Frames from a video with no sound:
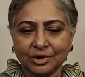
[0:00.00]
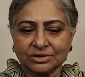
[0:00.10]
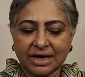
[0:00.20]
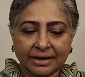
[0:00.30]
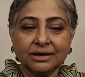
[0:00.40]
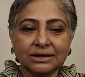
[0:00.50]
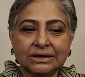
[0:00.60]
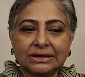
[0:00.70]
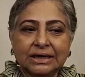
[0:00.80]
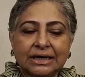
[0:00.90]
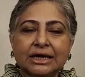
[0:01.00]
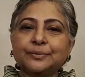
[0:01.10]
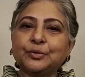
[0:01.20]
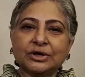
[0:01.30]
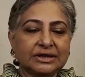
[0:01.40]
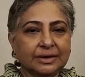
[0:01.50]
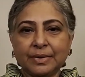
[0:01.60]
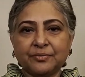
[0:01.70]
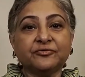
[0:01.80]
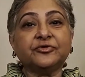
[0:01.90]
because I keep putting
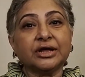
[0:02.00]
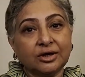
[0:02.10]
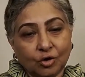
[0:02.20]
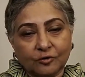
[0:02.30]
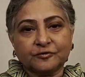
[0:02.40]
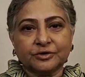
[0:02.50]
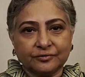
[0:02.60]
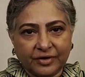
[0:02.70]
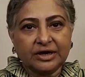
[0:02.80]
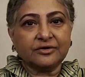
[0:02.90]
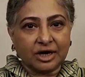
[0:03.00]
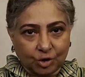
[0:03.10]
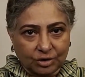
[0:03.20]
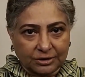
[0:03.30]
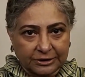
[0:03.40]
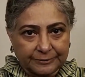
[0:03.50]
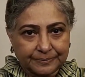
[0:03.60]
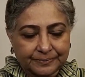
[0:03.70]
them up very often, very regularly.